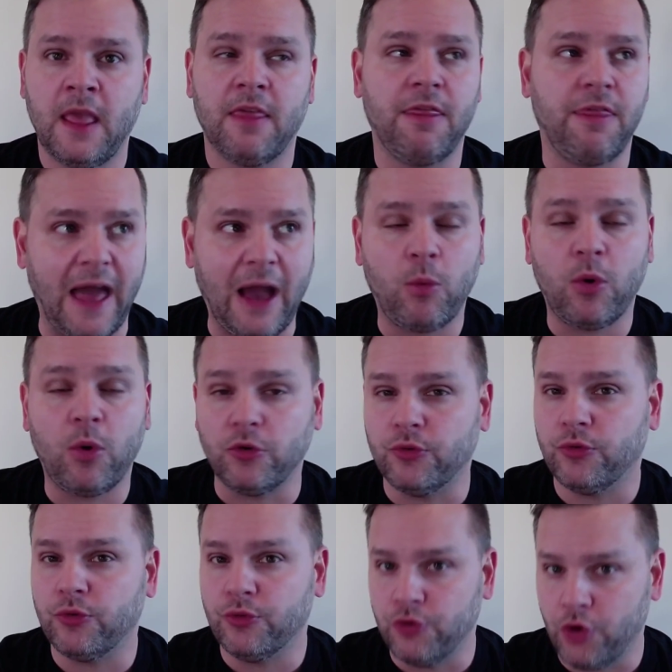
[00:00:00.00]
That
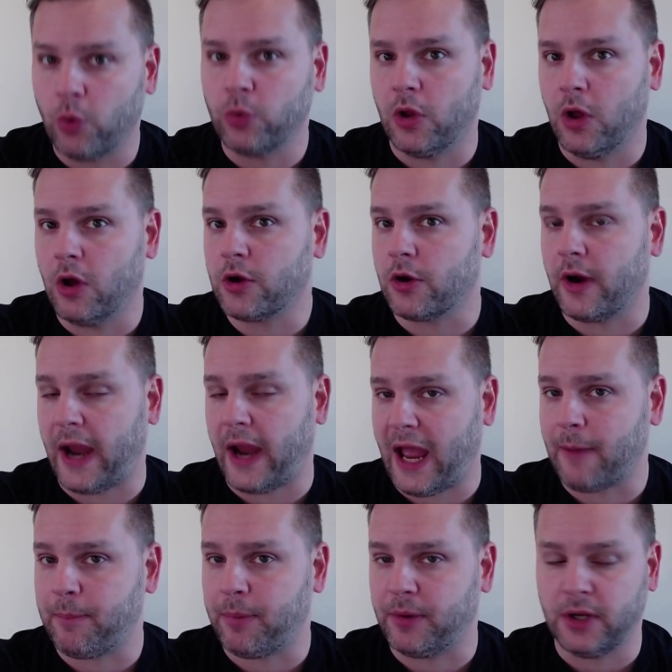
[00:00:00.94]
will no longer
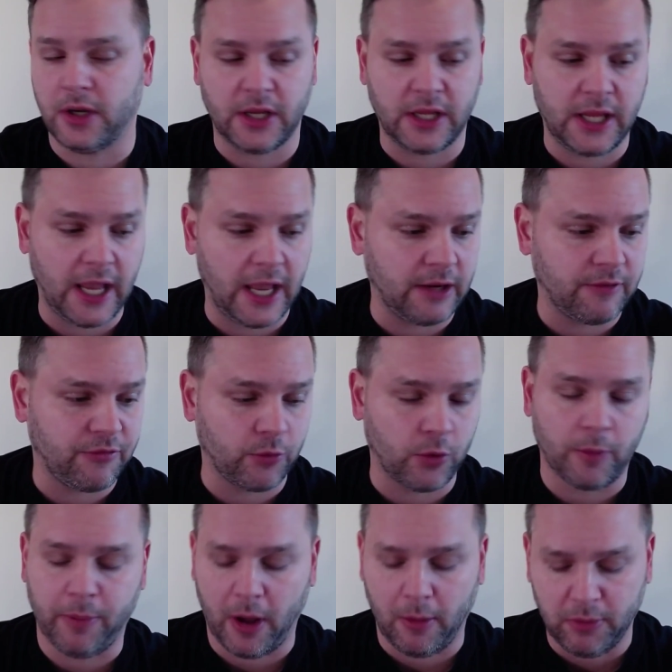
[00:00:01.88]
happen. And again, if the
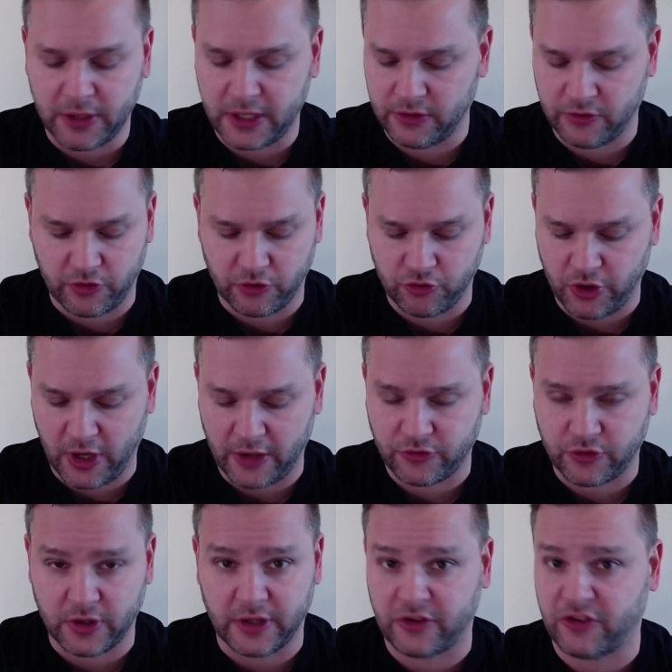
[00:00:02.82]
Republicans
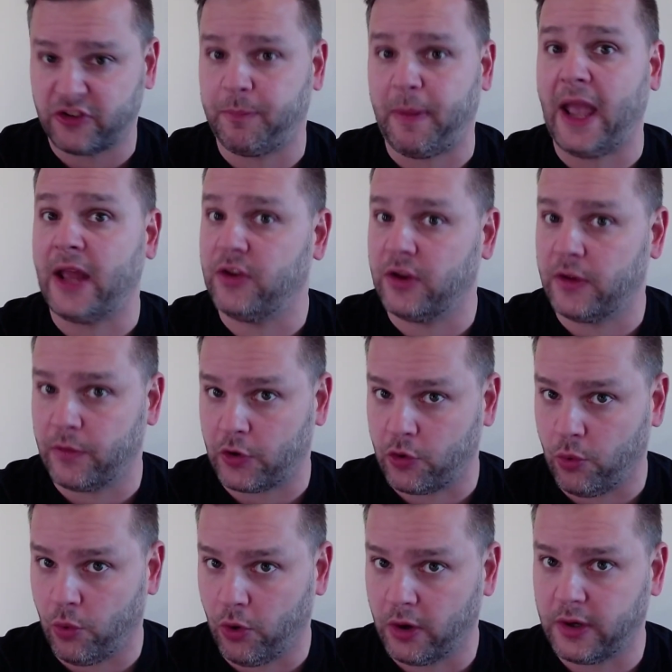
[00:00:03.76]
suggested expanding the
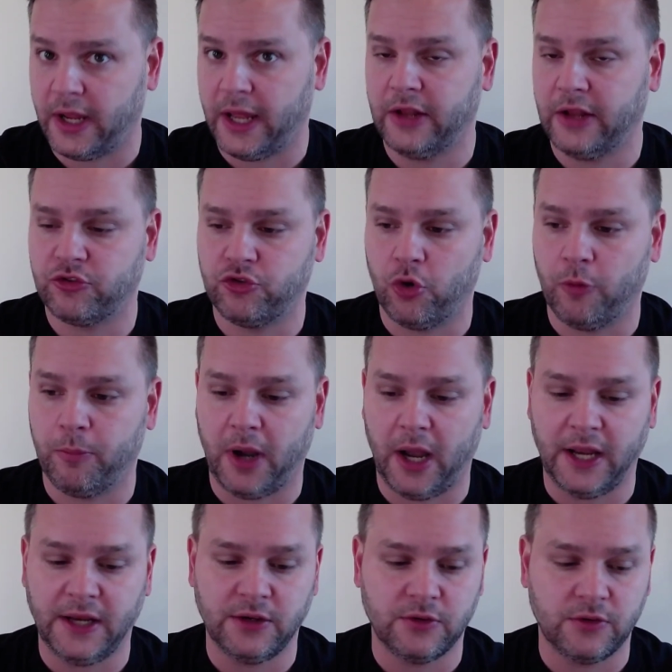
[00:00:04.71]
court, as Joe
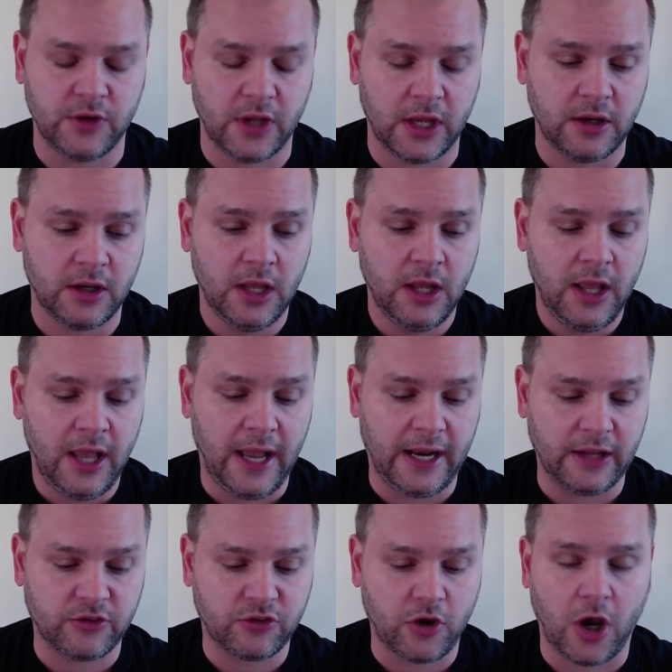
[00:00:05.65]
Biden did,
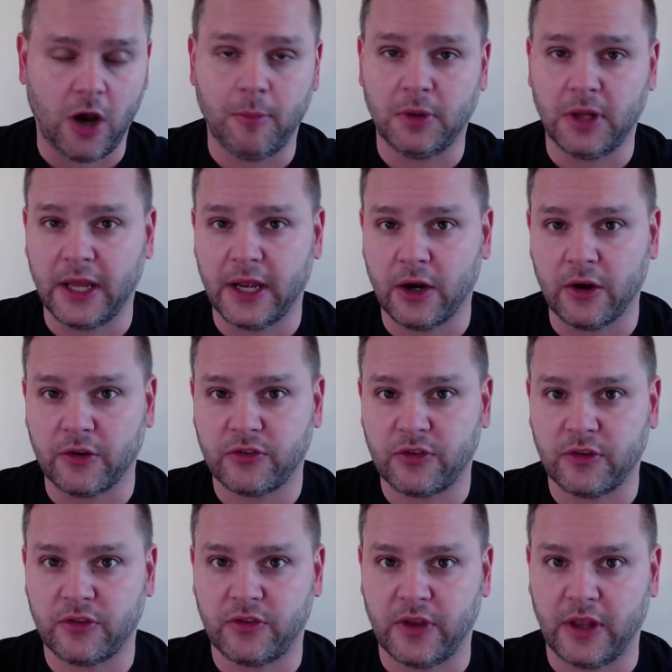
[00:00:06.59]
and as Kamala
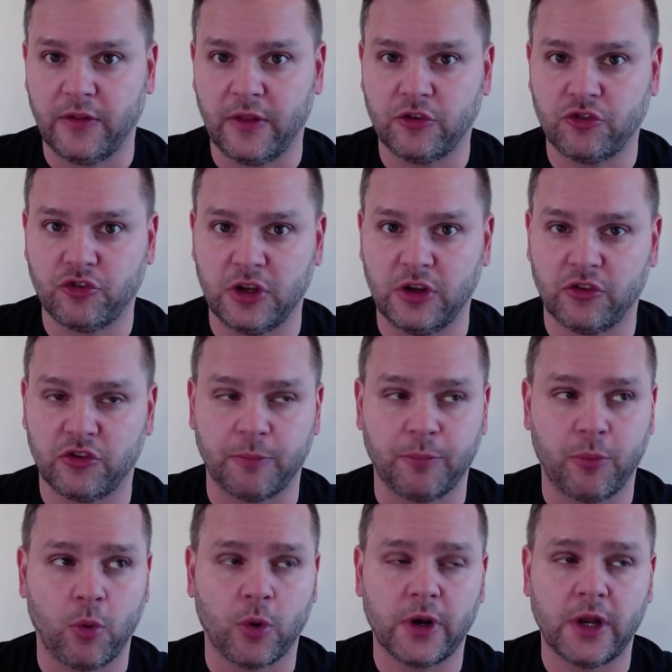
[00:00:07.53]
Harris said that she
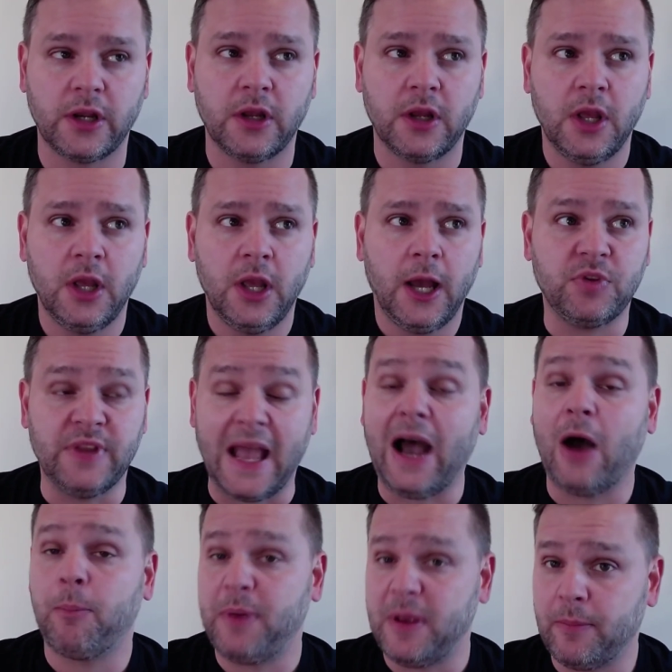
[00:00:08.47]
supported,
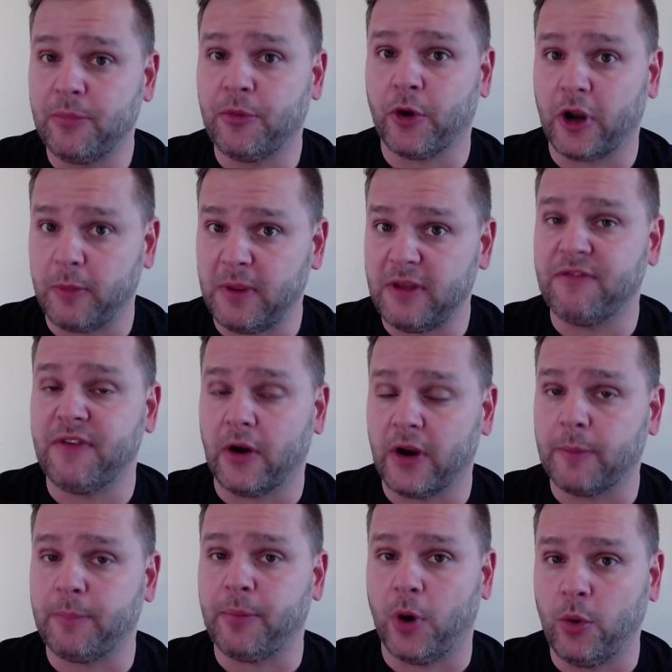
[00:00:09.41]
now they're going to be
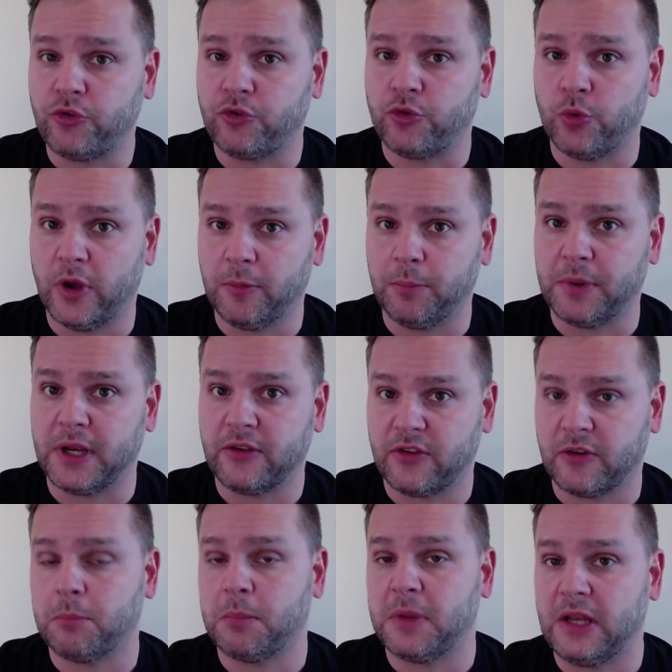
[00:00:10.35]
very opposed to it,
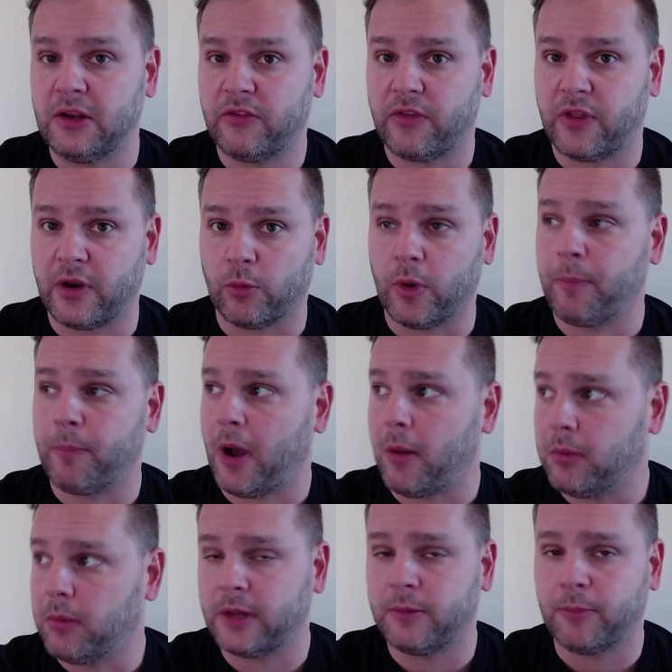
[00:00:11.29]
because it means that a
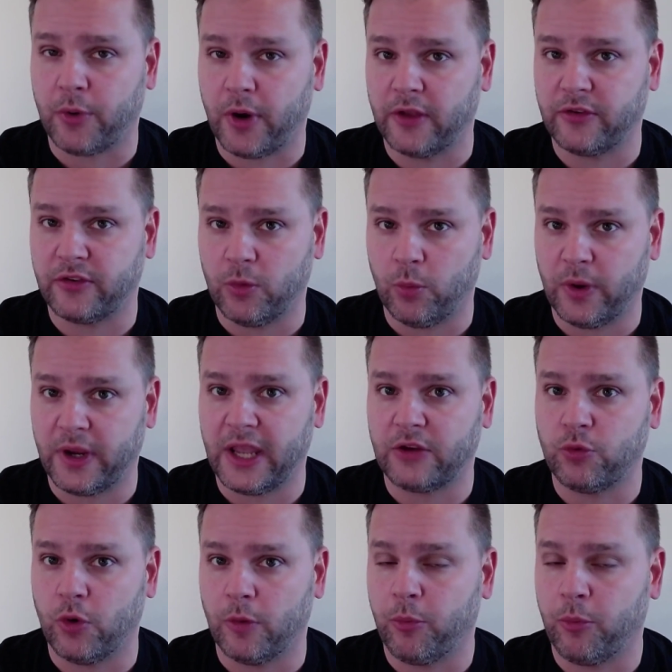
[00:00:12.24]
Republican president would
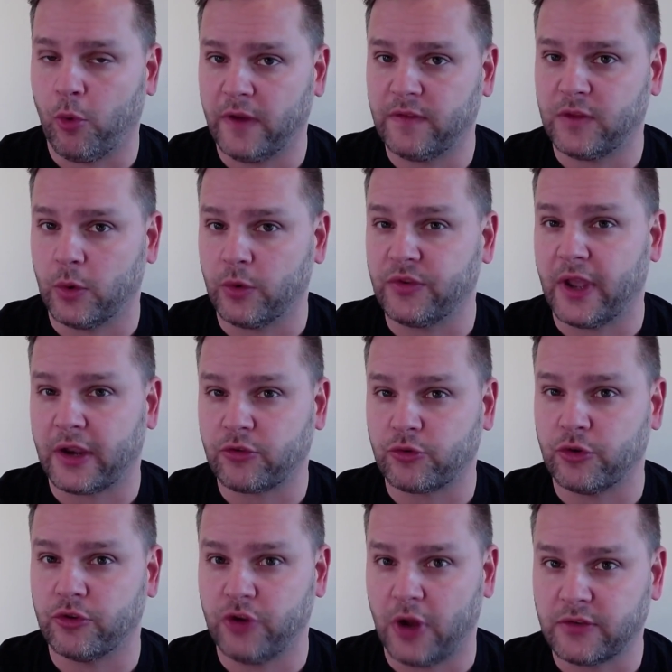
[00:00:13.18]
get to appoint those
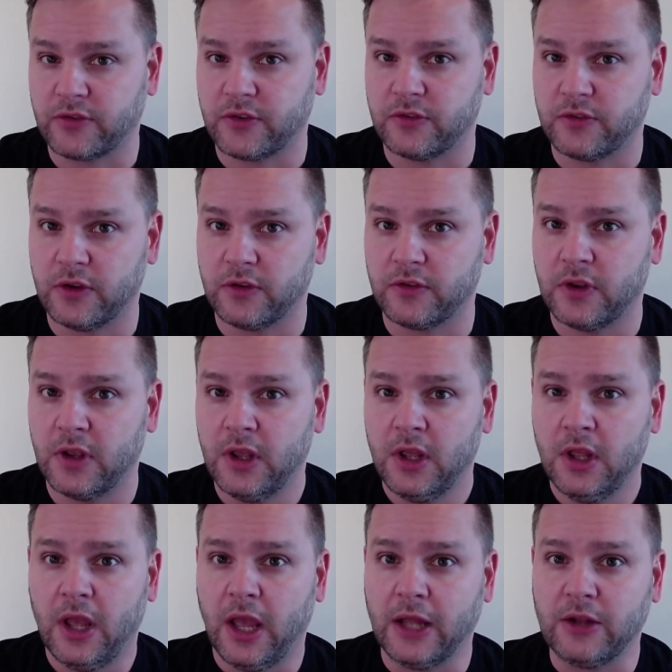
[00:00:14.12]
extra justices.
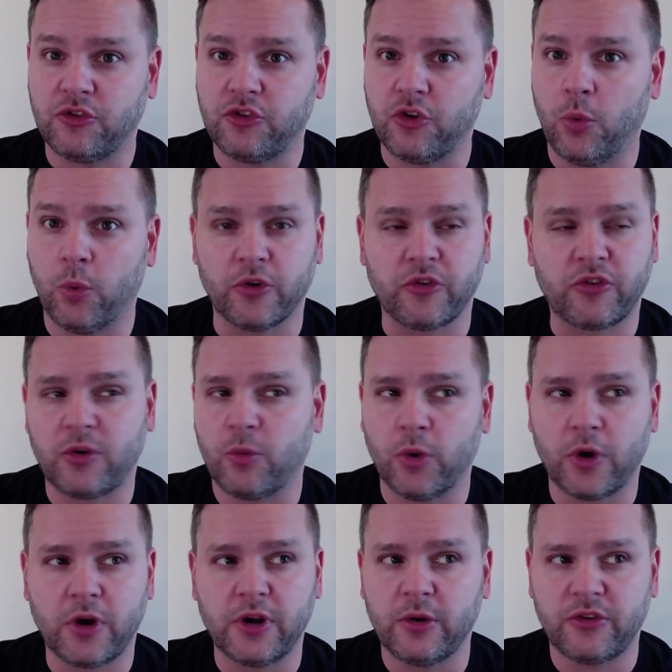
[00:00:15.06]
And so
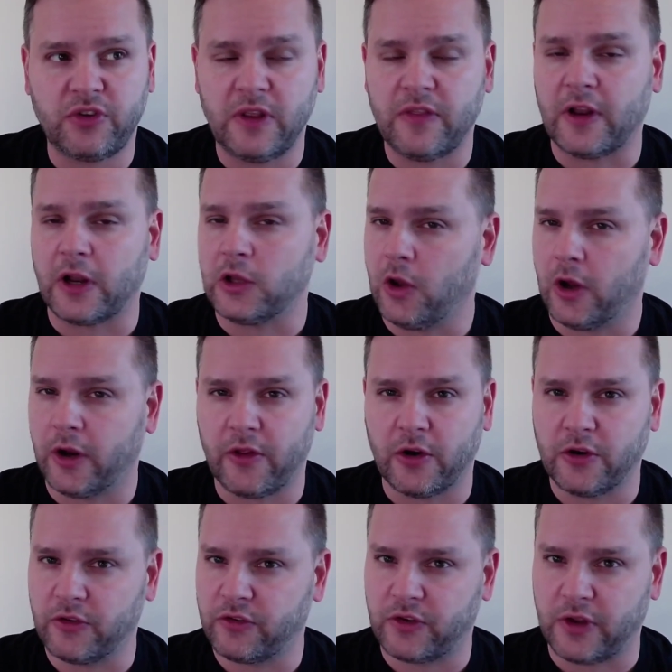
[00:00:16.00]
we're going to see that a lot of
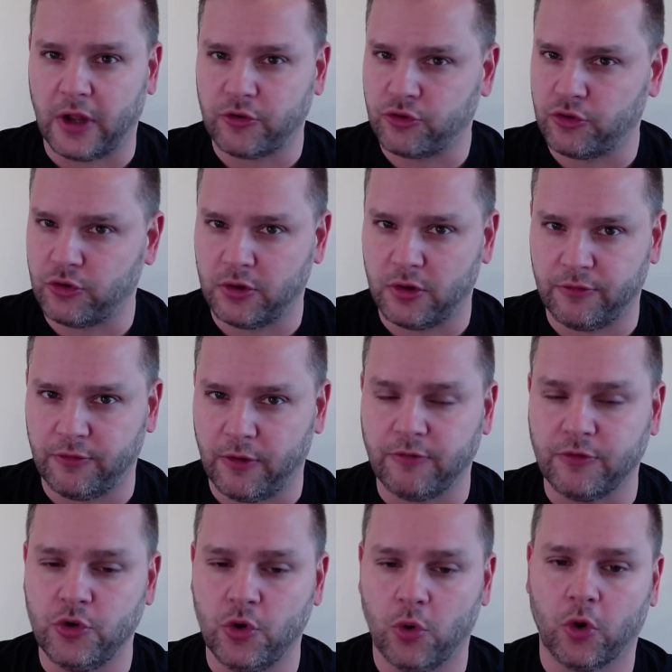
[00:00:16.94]
their discussion
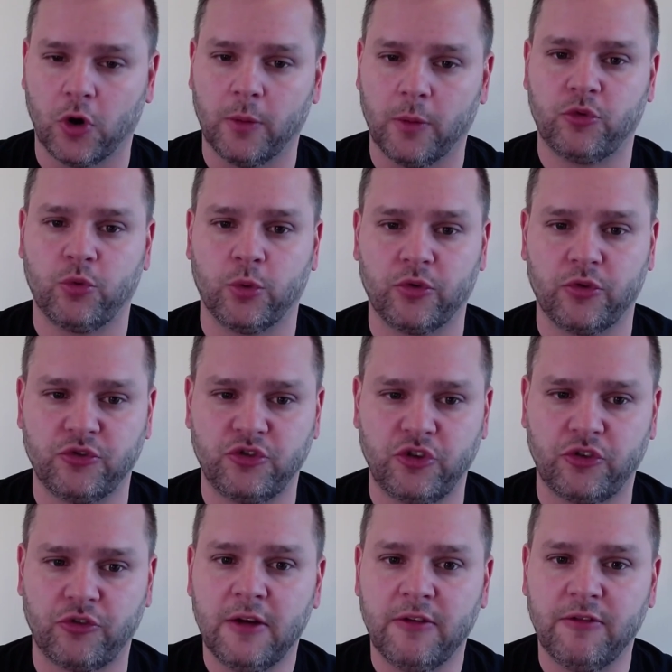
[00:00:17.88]
of norms was
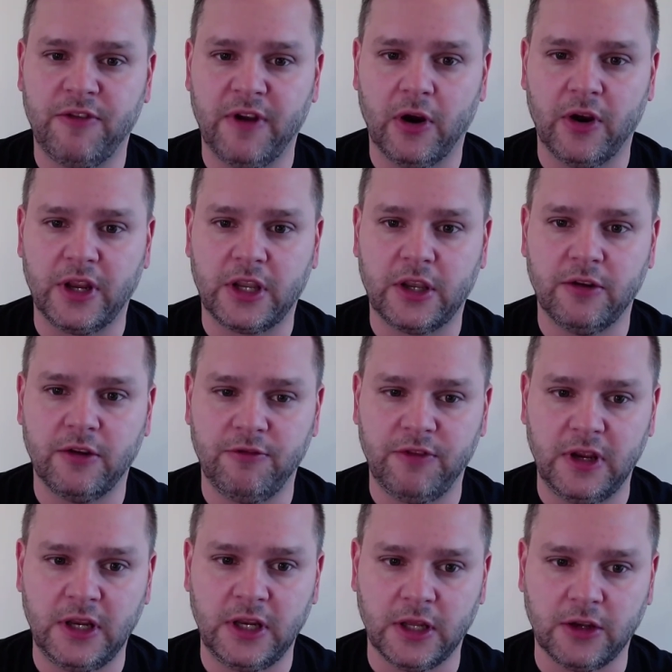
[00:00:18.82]
just very
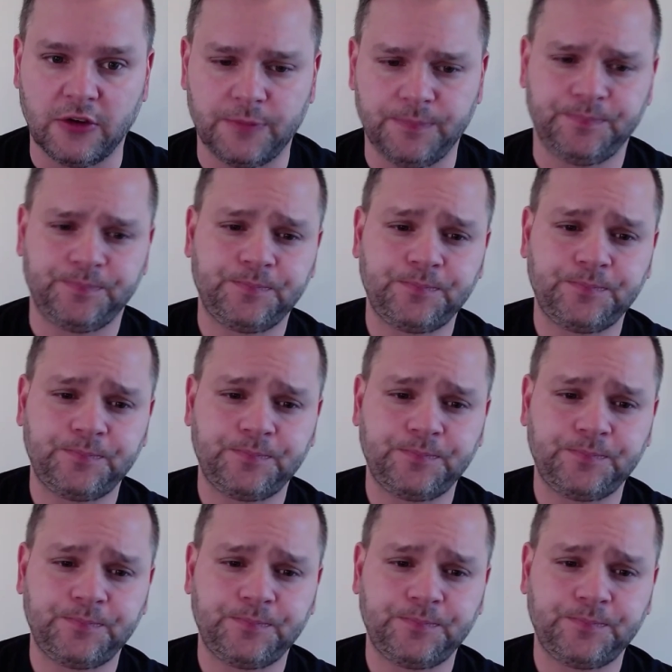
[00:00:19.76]
convenient.